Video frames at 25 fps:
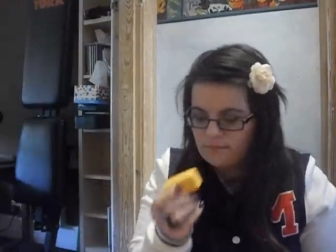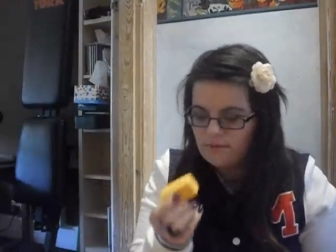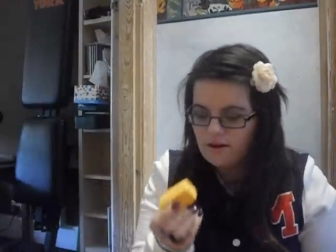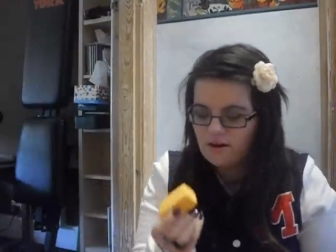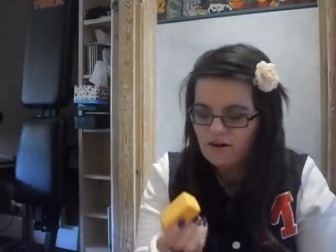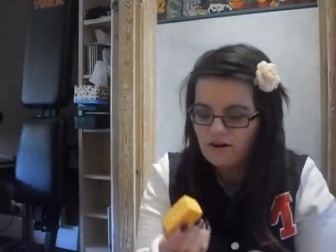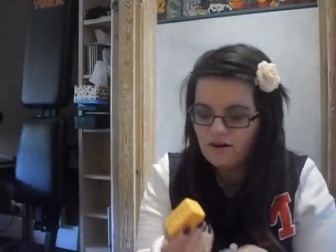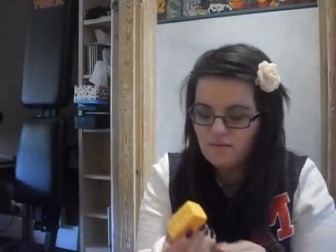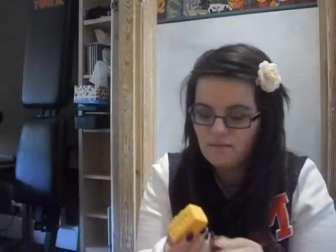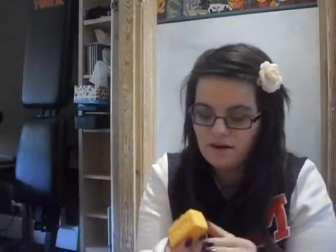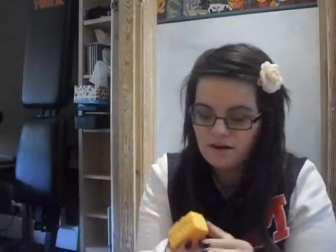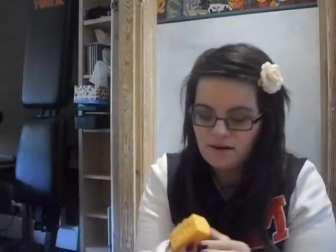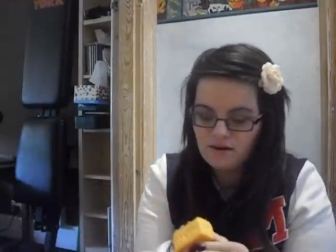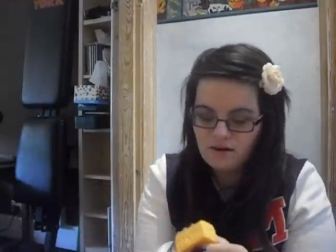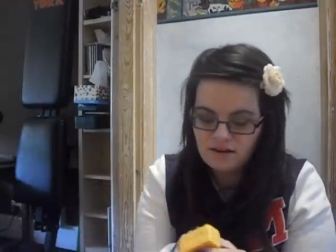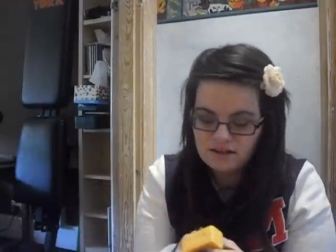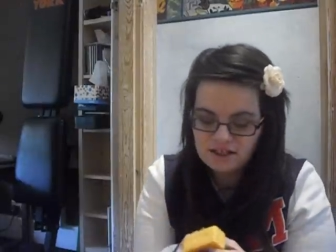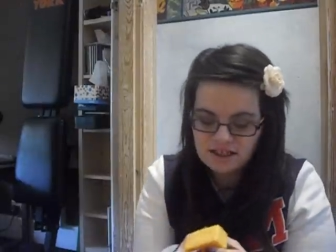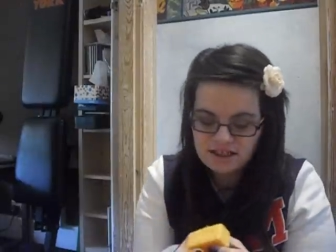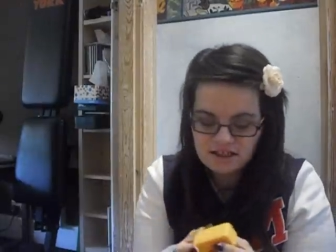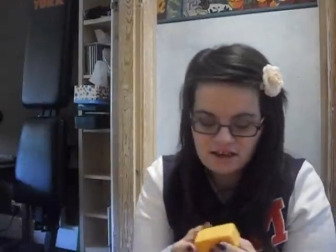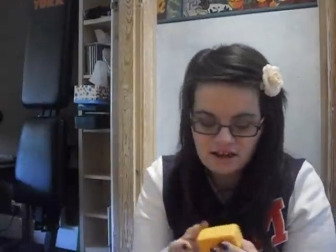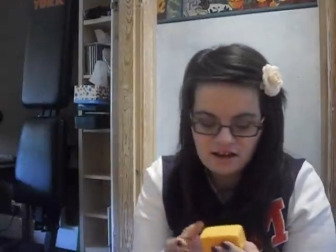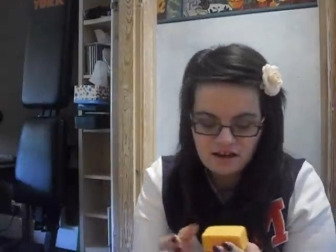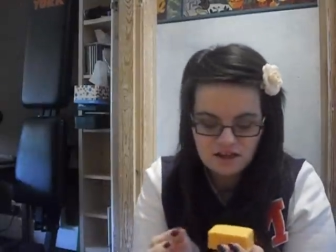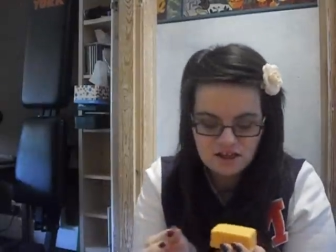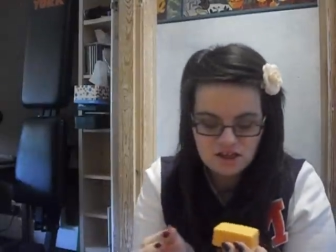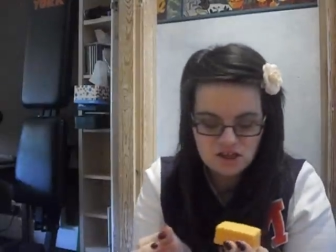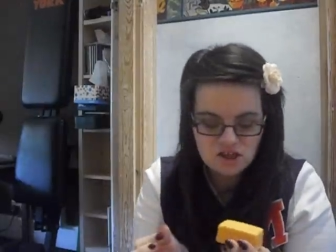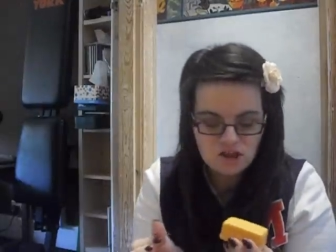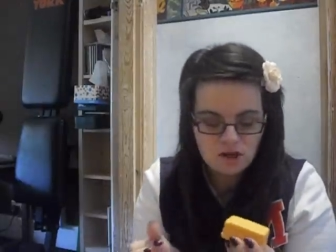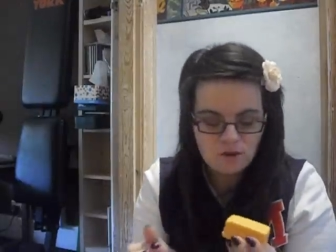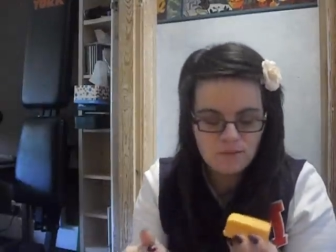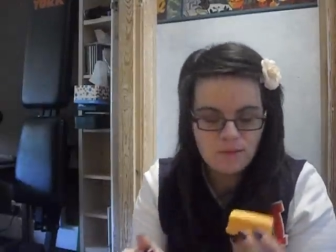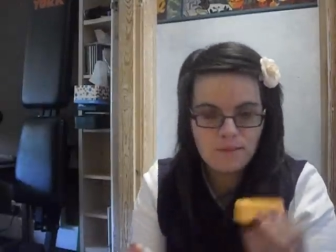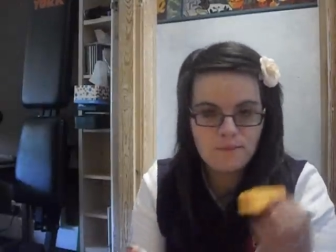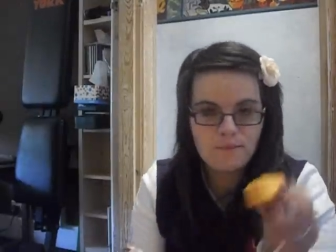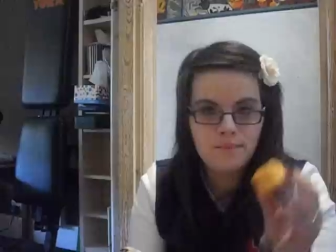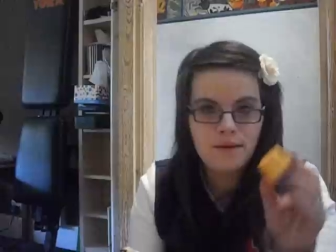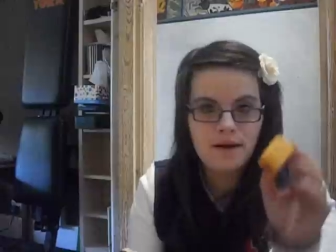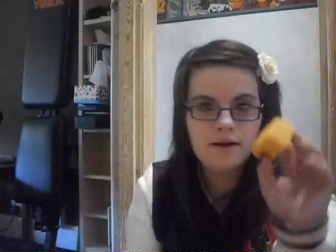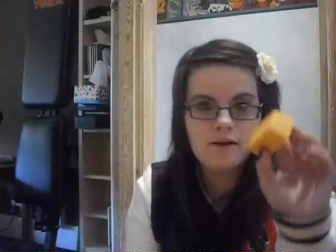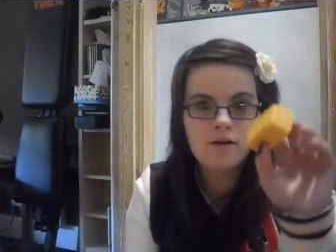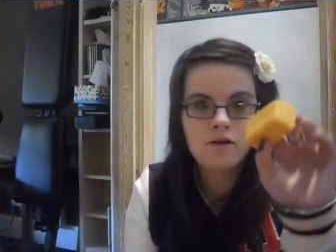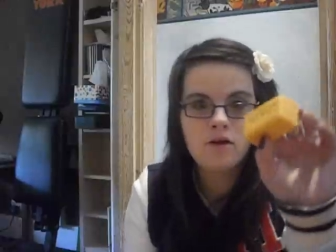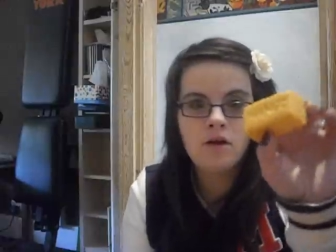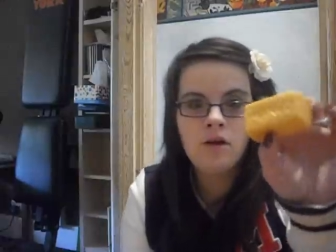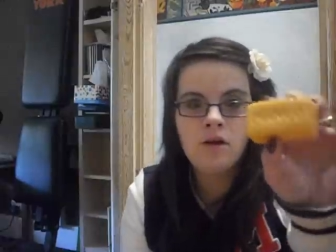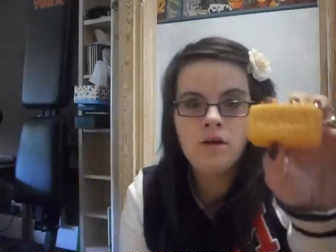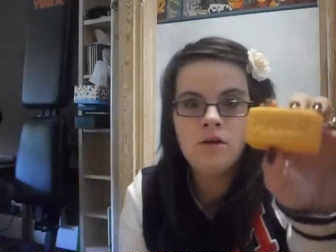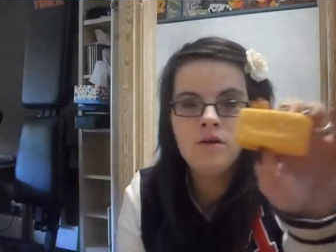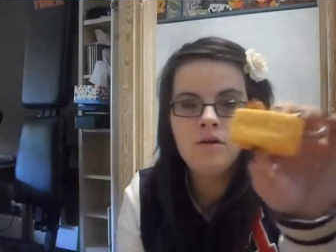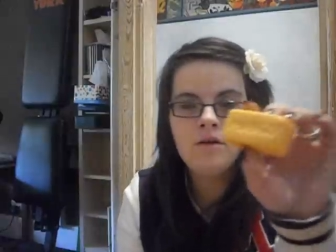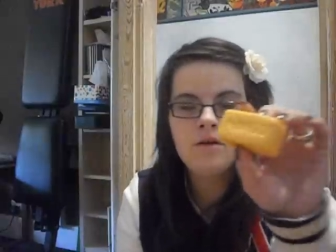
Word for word: Oh my god, it's like a soap and mango.